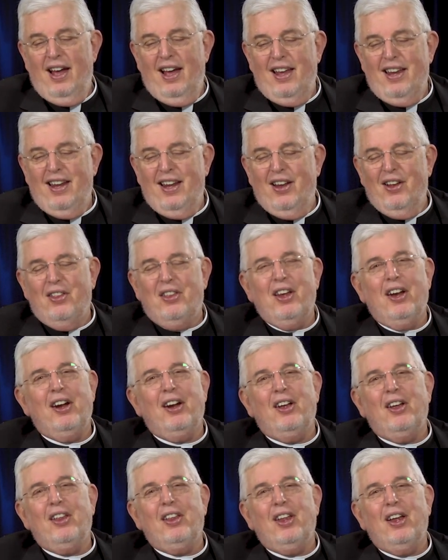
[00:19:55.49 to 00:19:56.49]
you know, there
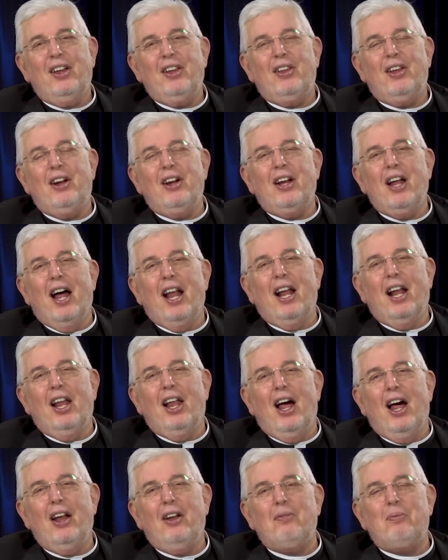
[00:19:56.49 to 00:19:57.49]
there are not a
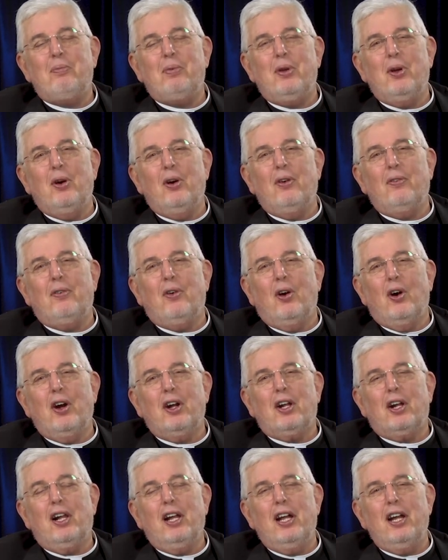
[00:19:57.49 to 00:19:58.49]
lot of pure of
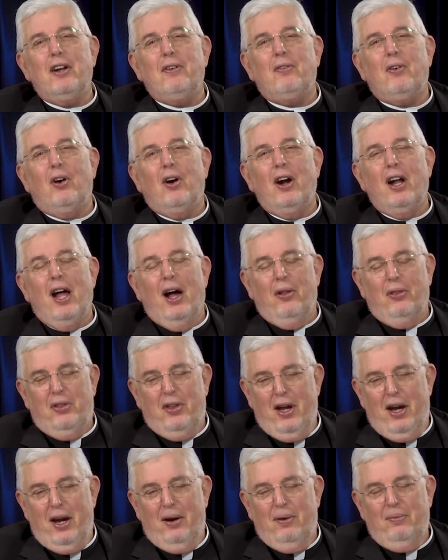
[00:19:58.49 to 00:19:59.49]
heart, clean of heart out
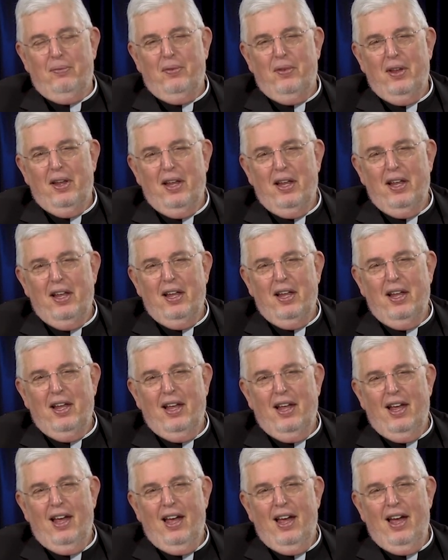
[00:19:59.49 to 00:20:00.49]
there,
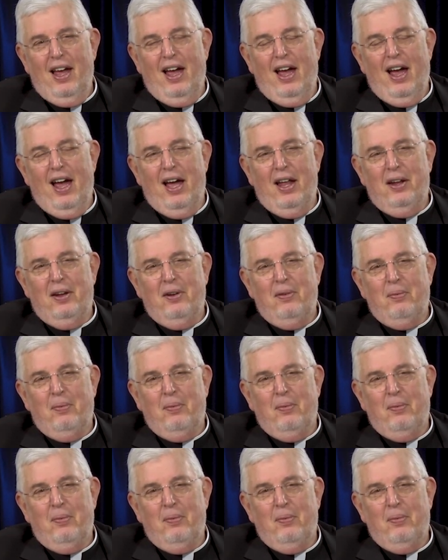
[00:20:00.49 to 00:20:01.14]
and